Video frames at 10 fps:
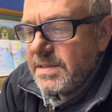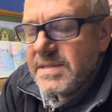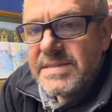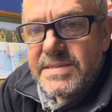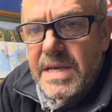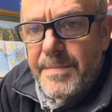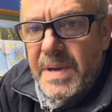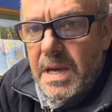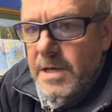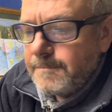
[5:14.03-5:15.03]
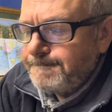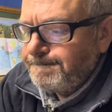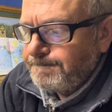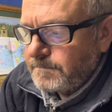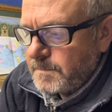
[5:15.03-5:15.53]
Sip.
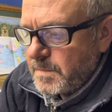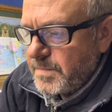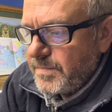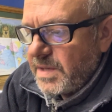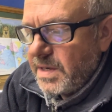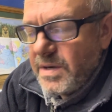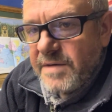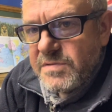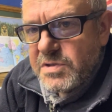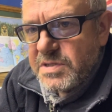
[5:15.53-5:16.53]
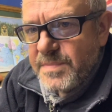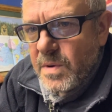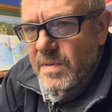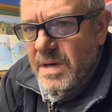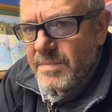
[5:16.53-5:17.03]
Now I've just
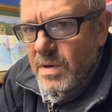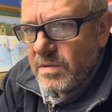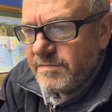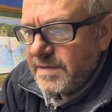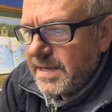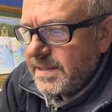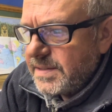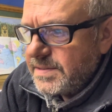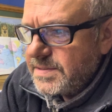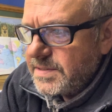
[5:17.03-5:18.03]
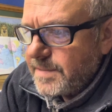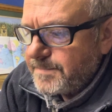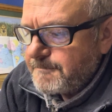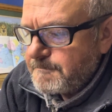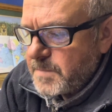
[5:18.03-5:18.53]
smoked that bowl of Flanagan's,
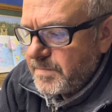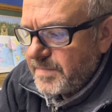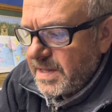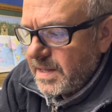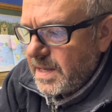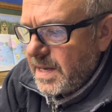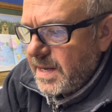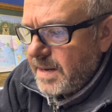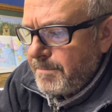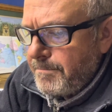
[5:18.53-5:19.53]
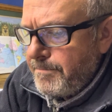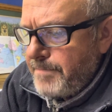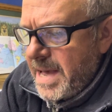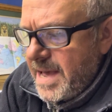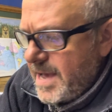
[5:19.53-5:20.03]
and I
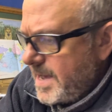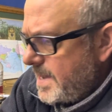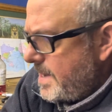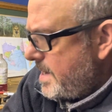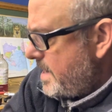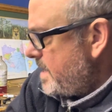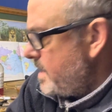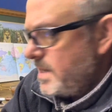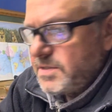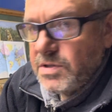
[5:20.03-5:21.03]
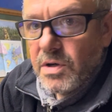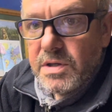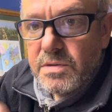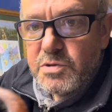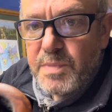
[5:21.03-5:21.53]
bet it's not a
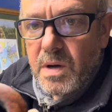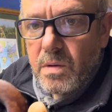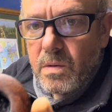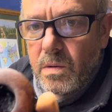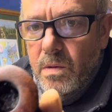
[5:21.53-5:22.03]
huge bowl.